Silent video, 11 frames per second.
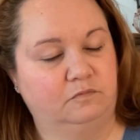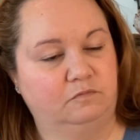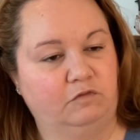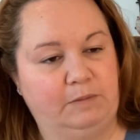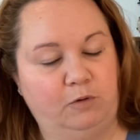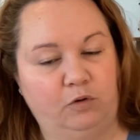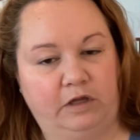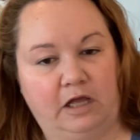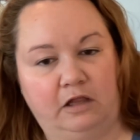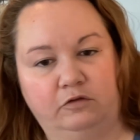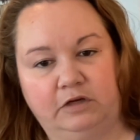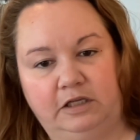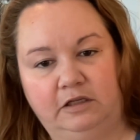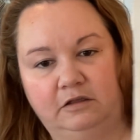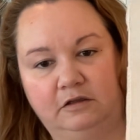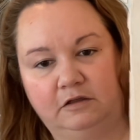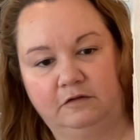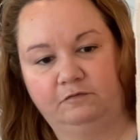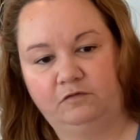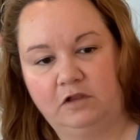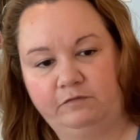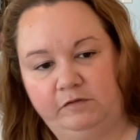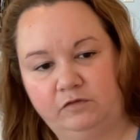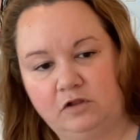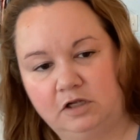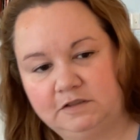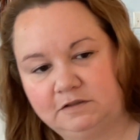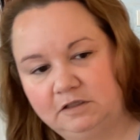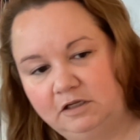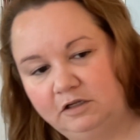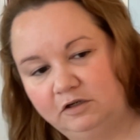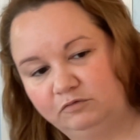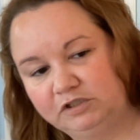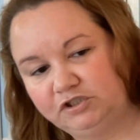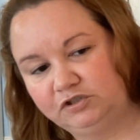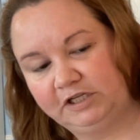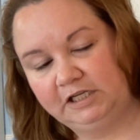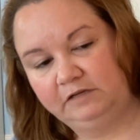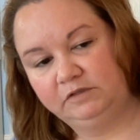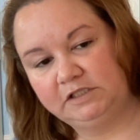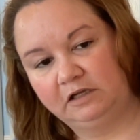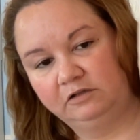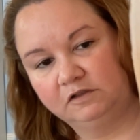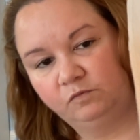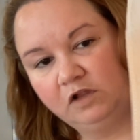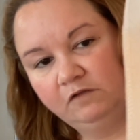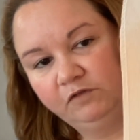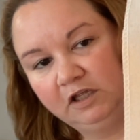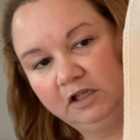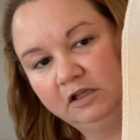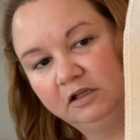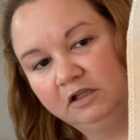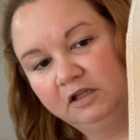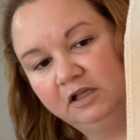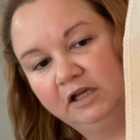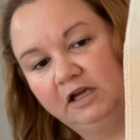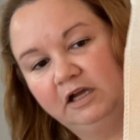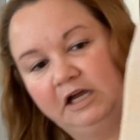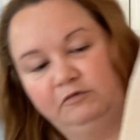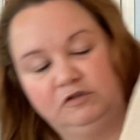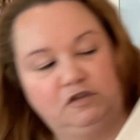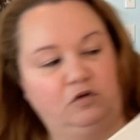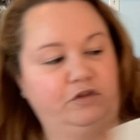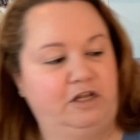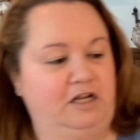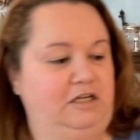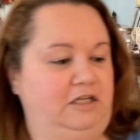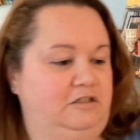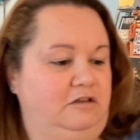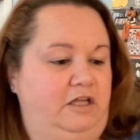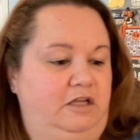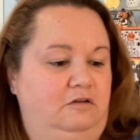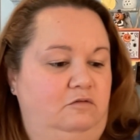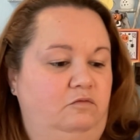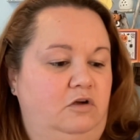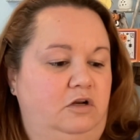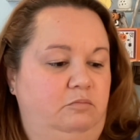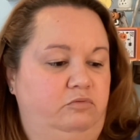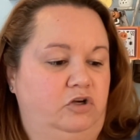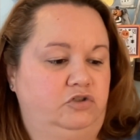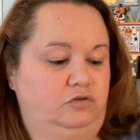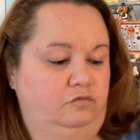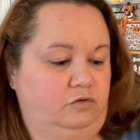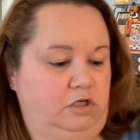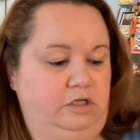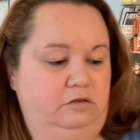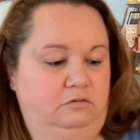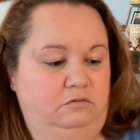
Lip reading: Rainbow Gallery, the fluffy floss, which you can't even tell is fluffy. I was told that I need to like run a brush over it.